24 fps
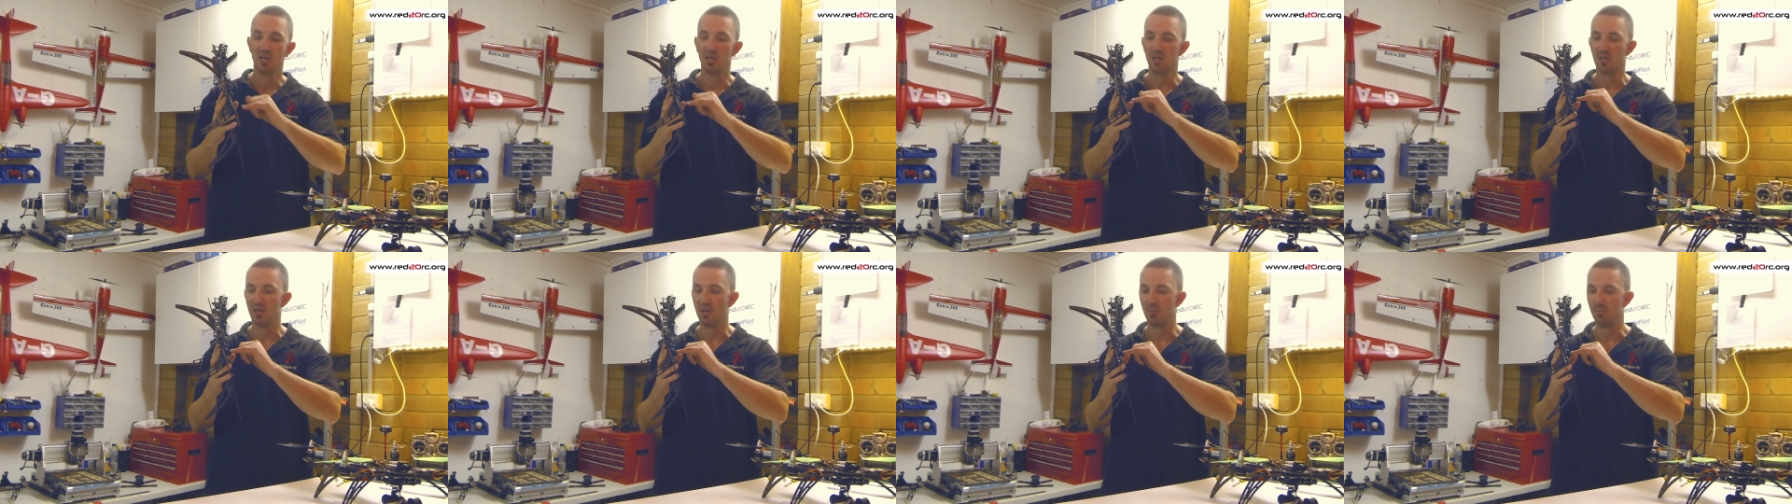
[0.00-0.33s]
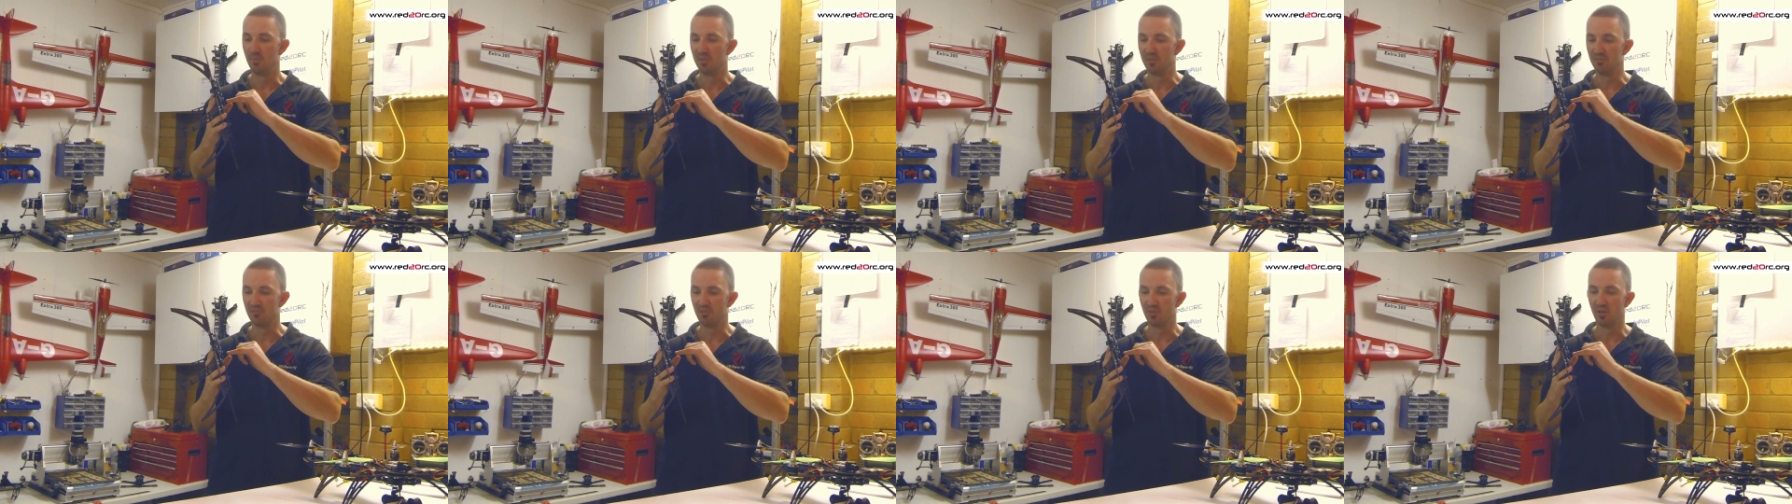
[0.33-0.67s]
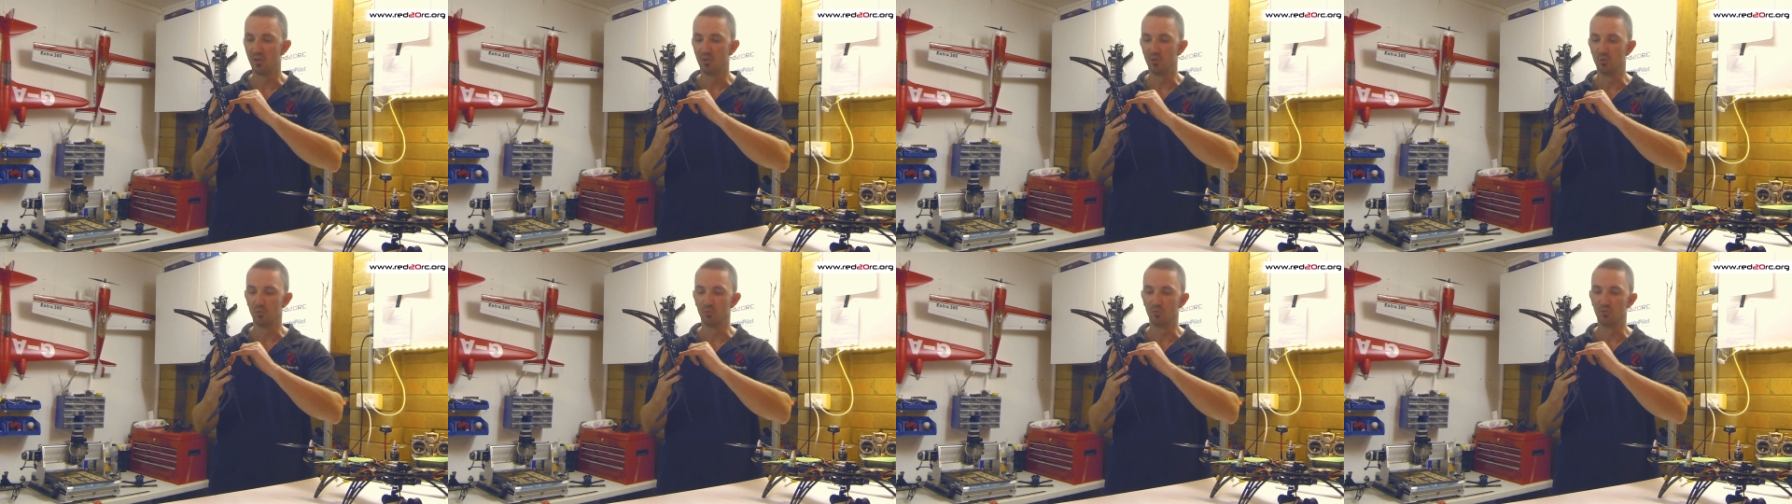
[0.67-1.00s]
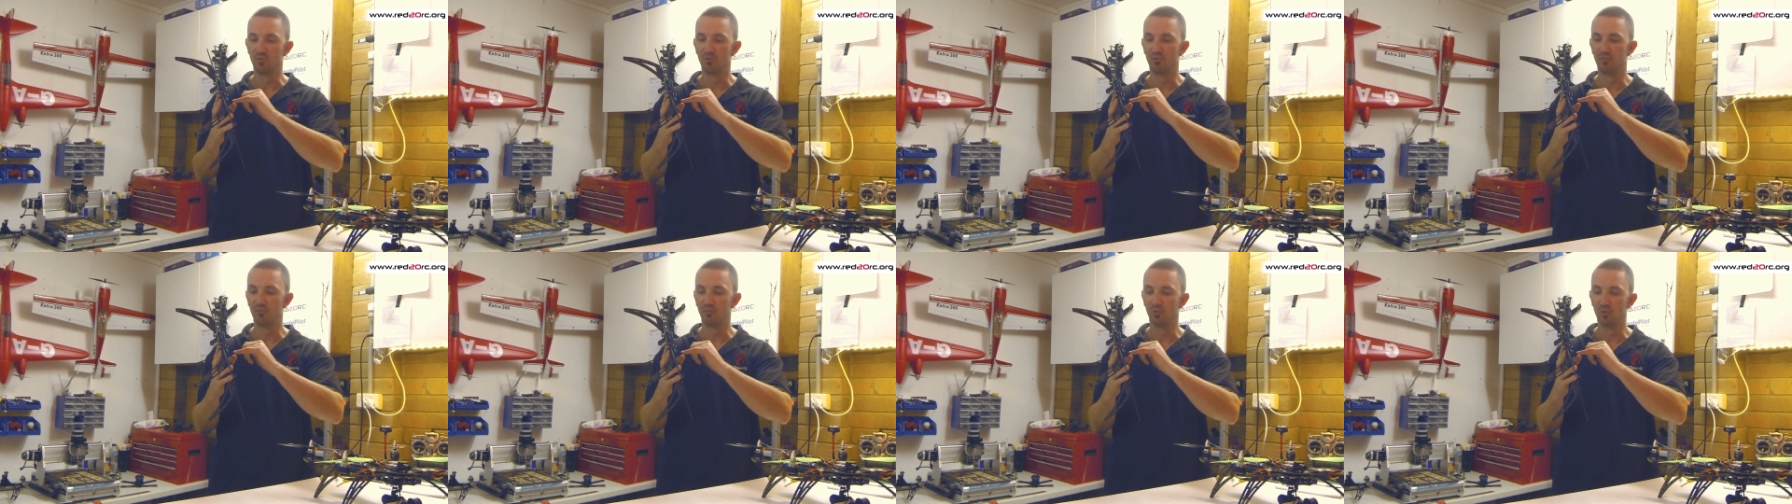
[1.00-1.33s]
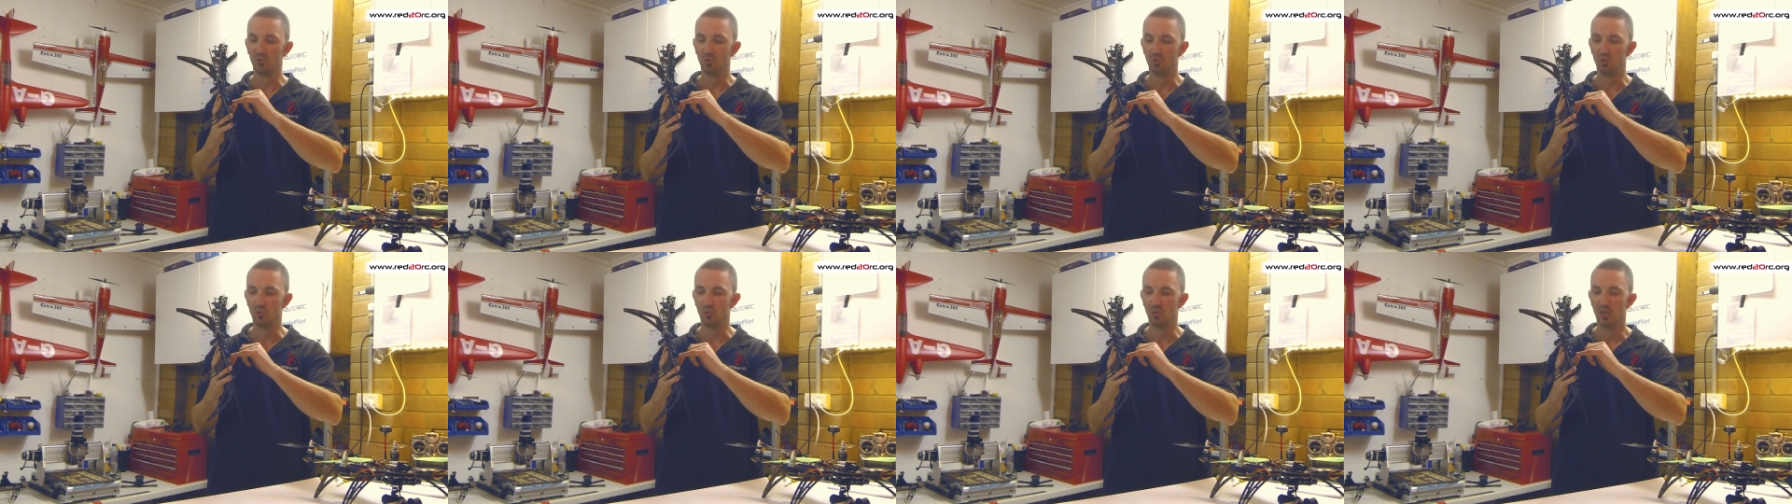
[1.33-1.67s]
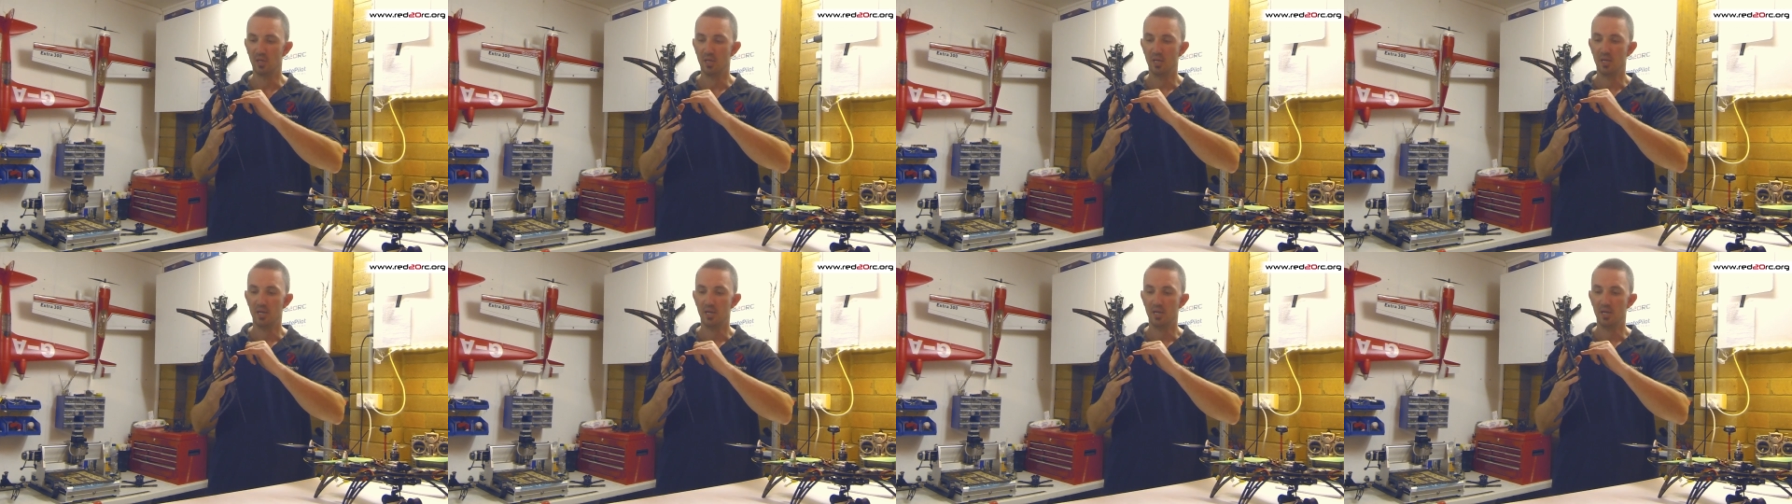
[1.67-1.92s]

um, even holes for